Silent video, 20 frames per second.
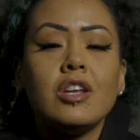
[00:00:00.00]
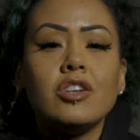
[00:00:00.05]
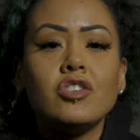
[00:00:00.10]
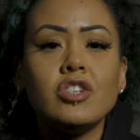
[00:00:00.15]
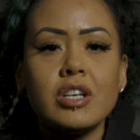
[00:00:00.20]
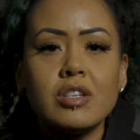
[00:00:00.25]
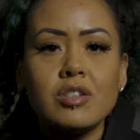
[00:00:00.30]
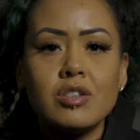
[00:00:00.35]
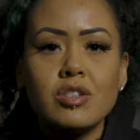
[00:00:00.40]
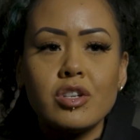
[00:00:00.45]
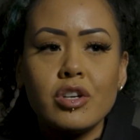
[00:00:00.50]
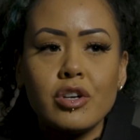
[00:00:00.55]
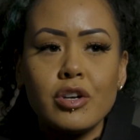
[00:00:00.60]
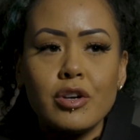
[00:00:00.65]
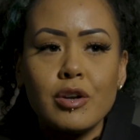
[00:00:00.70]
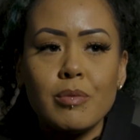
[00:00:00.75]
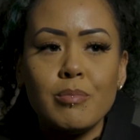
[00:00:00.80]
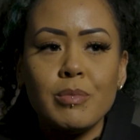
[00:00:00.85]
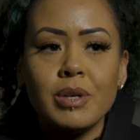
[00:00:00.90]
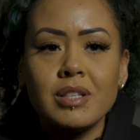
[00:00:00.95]

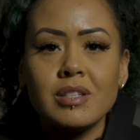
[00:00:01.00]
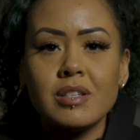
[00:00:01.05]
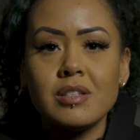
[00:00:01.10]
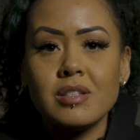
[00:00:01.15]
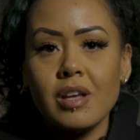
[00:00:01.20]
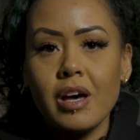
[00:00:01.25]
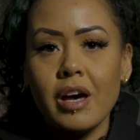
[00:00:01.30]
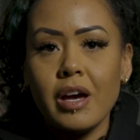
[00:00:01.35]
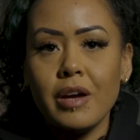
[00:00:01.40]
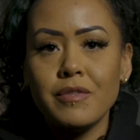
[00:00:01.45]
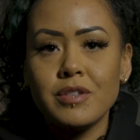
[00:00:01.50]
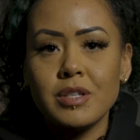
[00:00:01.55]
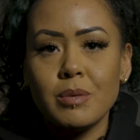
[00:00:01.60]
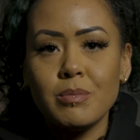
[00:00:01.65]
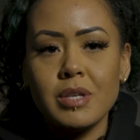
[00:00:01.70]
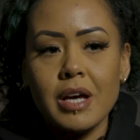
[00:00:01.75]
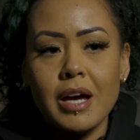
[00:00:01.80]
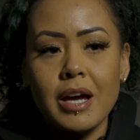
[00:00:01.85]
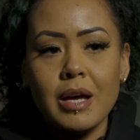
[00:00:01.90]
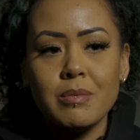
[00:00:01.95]
Jester mixes live,
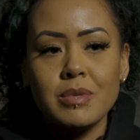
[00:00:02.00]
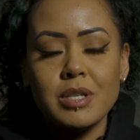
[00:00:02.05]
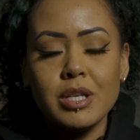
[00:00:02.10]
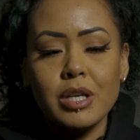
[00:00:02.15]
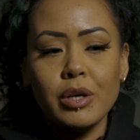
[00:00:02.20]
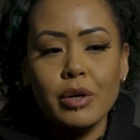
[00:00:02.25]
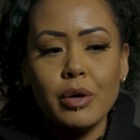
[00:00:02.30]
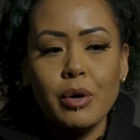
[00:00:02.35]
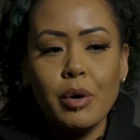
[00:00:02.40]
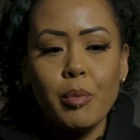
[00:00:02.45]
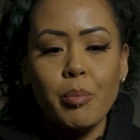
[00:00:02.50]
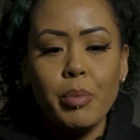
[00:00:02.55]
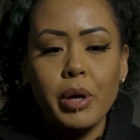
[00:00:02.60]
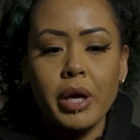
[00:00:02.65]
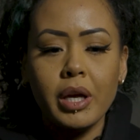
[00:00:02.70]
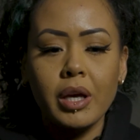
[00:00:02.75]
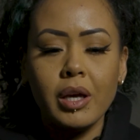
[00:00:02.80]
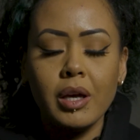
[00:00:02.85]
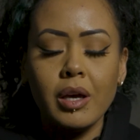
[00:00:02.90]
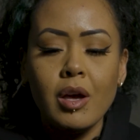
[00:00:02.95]
sometimes he'll
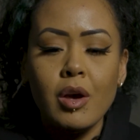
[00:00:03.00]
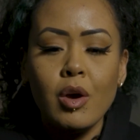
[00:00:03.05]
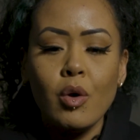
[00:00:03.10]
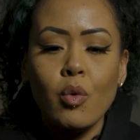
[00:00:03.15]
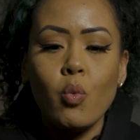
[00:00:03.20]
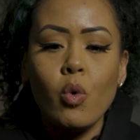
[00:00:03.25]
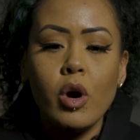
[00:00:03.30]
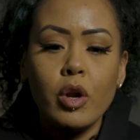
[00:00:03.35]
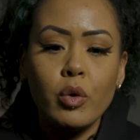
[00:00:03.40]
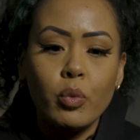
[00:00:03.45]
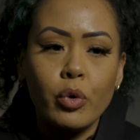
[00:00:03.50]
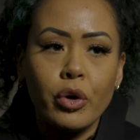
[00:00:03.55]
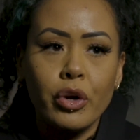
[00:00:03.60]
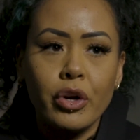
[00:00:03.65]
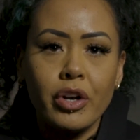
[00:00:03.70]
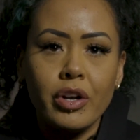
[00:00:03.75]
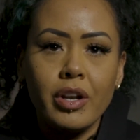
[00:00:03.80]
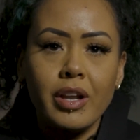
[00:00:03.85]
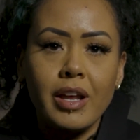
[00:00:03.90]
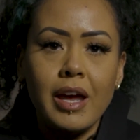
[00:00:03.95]
pick one
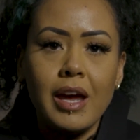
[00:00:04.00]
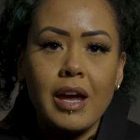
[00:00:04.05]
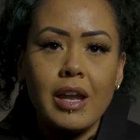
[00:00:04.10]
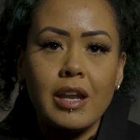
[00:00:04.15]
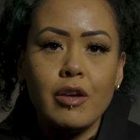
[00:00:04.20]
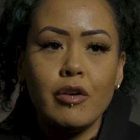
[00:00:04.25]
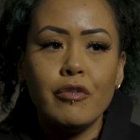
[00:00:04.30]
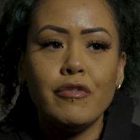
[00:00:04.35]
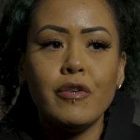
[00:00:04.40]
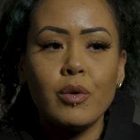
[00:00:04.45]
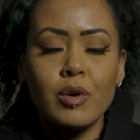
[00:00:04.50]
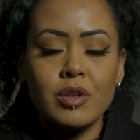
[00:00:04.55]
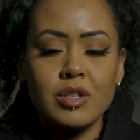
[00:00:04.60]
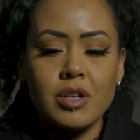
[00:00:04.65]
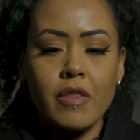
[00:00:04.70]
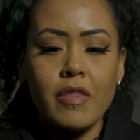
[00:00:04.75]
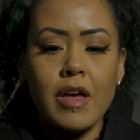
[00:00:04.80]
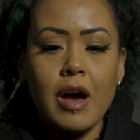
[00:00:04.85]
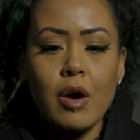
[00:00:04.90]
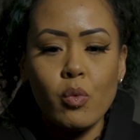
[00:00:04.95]
word and he'll focus
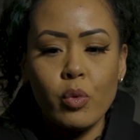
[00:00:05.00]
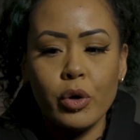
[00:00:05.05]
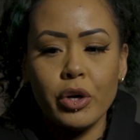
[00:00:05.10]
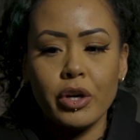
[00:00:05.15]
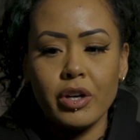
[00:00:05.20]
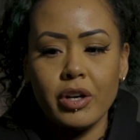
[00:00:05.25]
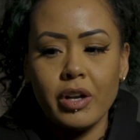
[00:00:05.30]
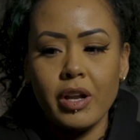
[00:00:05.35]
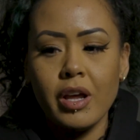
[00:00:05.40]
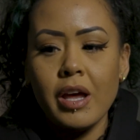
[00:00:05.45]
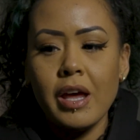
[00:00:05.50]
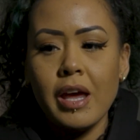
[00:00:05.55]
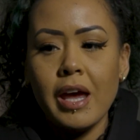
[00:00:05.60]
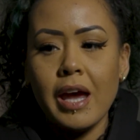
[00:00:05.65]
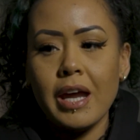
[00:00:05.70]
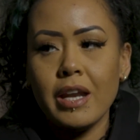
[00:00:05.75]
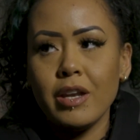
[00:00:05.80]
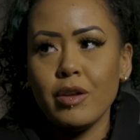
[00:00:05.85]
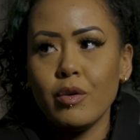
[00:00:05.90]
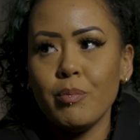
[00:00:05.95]
on that word
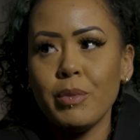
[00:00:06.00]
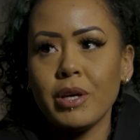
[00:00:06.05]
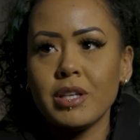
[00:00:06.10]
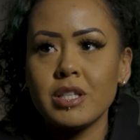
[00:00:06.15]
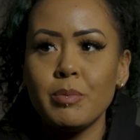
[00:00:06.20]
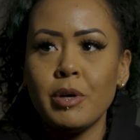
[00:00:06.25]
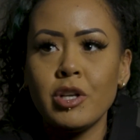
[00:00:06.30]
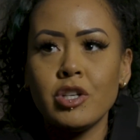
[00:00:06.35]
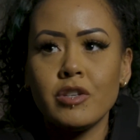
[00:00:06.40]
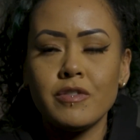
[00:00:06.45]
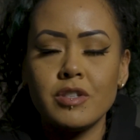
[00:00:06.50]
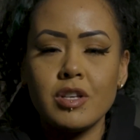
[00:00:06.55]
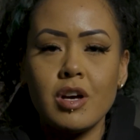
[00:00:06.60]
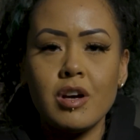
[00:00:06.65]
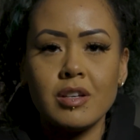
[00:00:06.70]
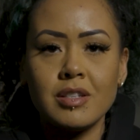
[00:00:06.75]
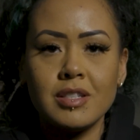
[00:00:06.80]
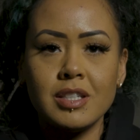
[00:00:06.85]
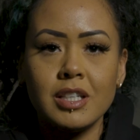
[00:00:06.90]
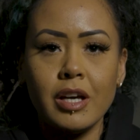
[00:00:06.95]
and he'll mix a bunch of
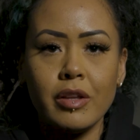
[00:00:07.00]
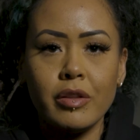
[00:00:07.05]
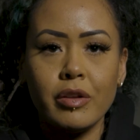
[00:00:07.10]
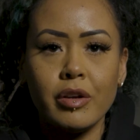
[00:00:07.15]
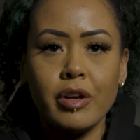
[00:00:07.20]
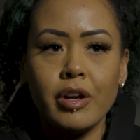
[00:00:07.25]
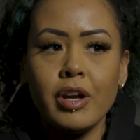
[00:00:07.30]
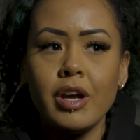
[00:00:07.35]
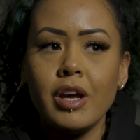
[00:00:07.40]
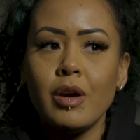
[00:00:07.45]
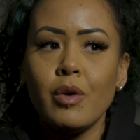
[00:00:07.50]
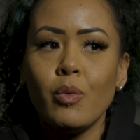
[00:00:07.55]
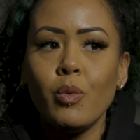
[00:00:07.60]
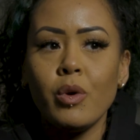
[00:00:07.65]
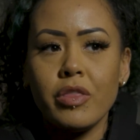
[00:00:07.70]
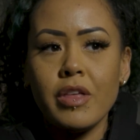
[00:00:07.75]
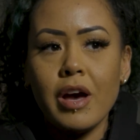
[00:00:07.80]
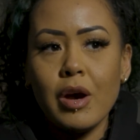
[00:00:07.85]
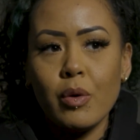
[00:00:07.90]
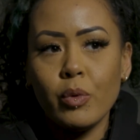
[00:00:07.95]
songs together
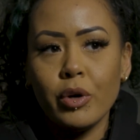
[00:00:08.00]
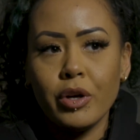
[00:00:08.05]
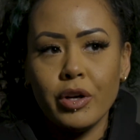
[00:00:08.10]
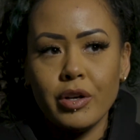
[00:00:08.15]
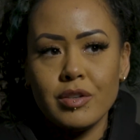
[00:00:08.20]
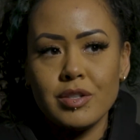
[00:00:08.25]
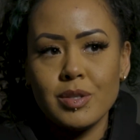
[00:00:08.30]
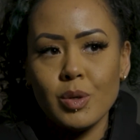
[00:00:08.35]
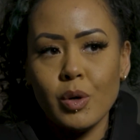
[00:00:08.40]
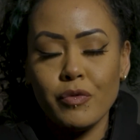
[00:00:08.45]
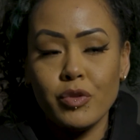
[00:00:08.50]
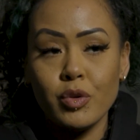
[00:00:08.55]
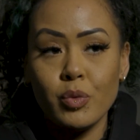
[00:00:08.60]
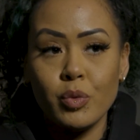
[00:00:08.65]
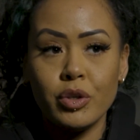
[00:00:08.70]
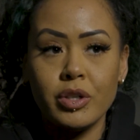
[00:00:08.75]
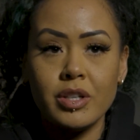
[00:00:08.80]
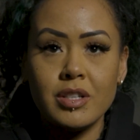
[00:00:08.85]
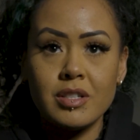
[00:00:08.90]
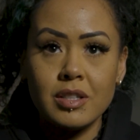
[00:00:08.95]
with that word. So if the
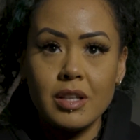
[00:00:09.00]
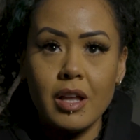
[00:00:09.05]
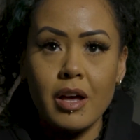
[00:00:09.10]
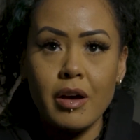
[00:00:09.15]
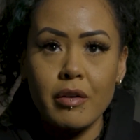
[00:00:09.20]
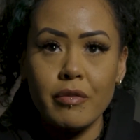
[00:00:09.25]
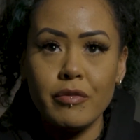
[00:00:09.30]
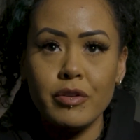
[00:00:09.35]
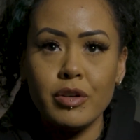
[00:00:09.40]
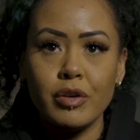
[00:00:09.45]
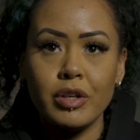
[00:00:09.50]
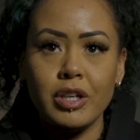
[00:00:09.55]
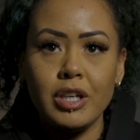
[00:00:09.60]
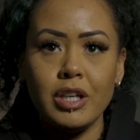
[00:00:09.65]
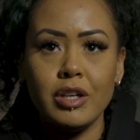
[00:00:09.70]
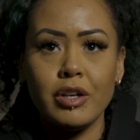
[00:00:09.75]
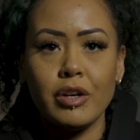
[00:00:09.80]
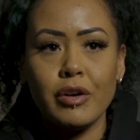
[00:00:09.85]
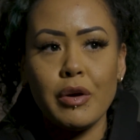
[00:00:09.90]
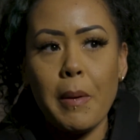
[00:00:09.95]
word is love, you'll
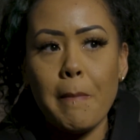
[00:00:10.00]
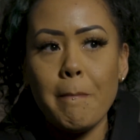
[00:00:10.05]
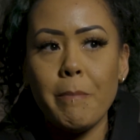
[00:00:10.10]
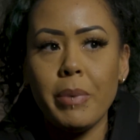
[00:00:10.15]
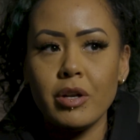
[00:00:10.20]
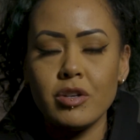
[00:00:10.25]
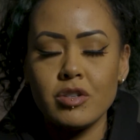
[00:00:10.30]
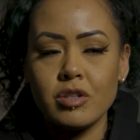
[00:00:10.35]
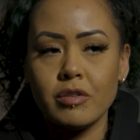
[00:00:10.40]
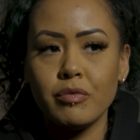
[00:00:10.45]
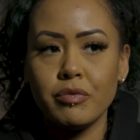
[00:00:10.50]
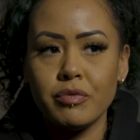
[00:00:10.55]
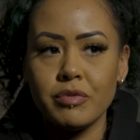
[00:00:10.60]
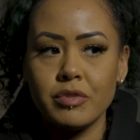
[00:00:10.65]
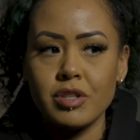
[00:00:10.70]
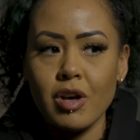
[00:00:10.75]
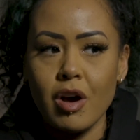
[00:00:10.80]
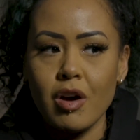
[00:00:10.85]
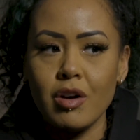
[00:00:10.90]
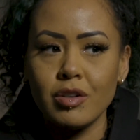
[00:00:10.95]
hear a bunch of
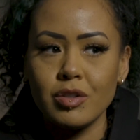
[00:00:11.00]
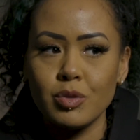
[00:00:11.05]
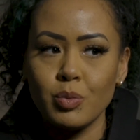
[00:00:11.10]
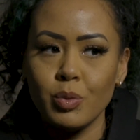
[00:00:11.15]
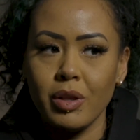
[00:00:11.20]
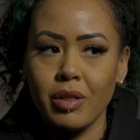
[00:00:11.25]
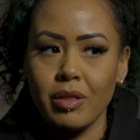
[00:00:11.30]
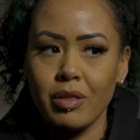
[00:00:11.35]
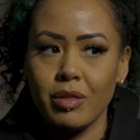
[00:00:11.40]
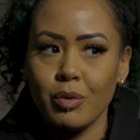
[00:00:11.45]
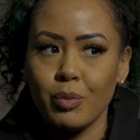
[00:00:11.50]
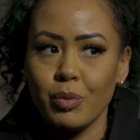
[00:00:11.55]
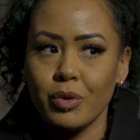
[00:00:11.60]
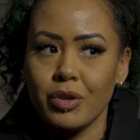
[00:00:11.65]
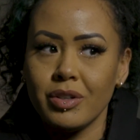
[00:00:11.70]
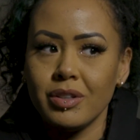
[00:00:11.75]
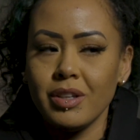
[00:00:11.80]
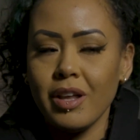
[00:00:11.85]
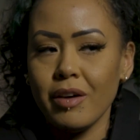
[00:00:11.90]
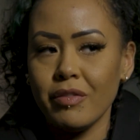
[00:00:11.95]
songs with the
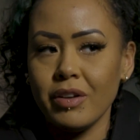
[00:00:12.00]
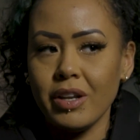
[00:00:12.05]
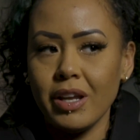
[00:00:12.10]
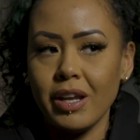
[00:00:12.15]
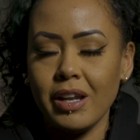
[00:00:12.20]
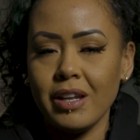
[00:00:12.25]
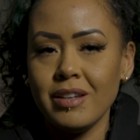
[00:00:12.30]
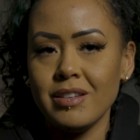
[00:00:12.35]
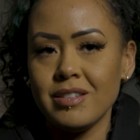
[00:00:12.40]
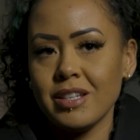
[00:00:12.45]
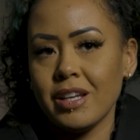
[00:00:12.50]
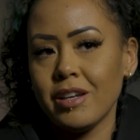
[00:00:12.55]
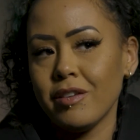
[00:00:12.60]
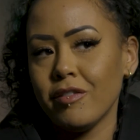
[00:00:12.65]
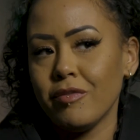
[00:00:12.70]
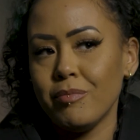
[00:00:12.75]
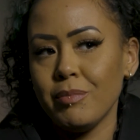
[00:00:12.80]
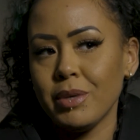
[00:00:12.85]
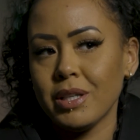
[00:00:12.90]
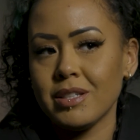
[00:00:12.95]
word love in it instead
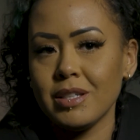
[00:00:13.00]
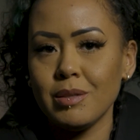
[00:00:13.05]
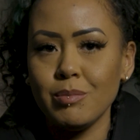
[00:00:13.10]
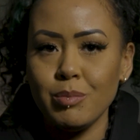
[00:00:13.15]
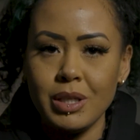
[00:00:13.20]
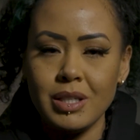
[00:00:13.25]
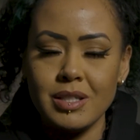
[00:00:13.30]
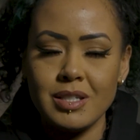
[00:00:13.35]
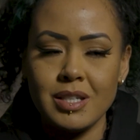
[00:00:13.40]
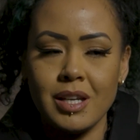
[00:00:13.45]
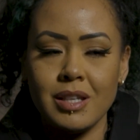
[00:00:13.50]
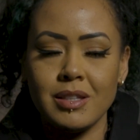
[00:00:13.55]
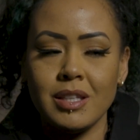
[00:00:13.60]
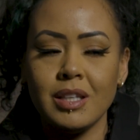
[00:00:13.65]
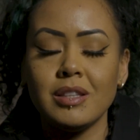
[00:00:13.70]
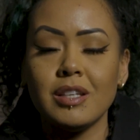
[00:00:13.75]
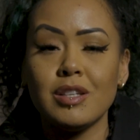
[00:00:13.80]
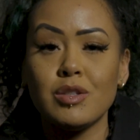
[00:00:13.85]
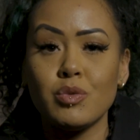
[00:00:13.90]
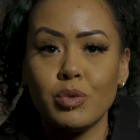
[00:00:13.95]
of mixing beats, and I
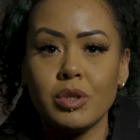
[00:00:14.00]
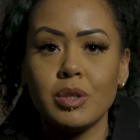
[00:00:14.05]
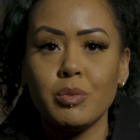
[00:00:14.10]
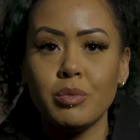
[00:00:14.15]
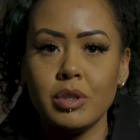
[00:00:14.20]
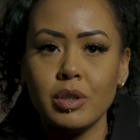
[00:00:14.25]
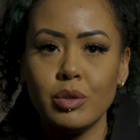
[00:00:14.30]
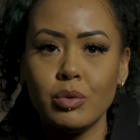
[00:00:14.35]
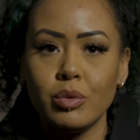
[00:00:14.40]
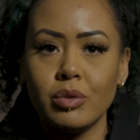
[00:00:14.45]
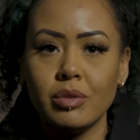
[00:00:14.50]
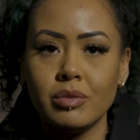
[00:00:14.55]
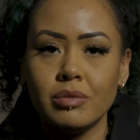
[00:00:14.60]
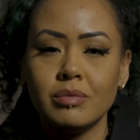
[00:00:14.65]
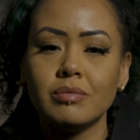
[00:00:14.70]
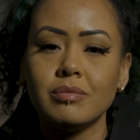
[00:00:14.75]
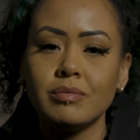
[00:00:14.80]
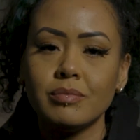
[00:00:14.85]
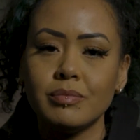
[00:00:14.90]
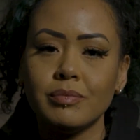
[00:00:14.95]
think that's really, really cool.